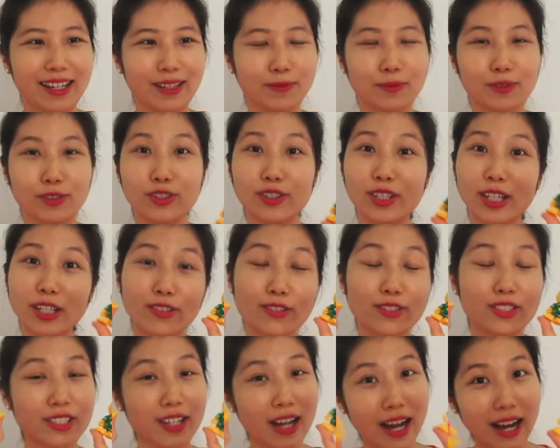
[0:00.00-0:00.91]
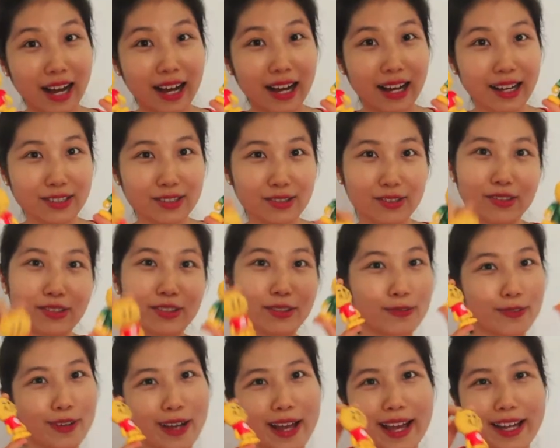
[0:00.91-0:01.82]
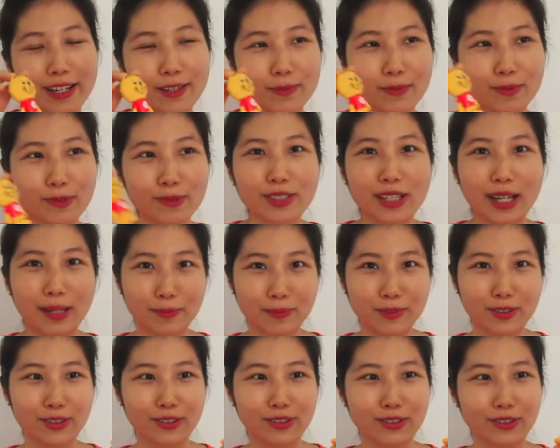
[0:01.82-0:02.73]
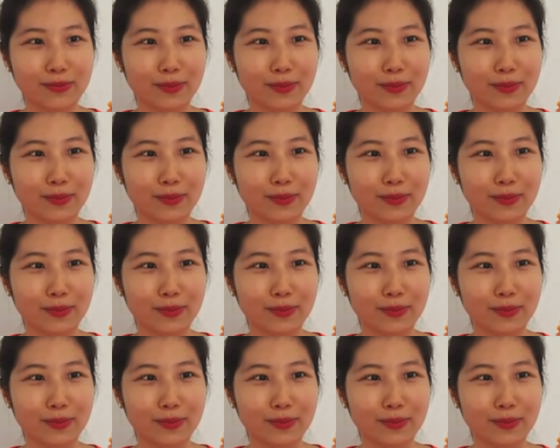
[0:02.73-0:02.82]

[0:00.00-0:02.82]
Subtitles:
You can use cars or little animals, up to you,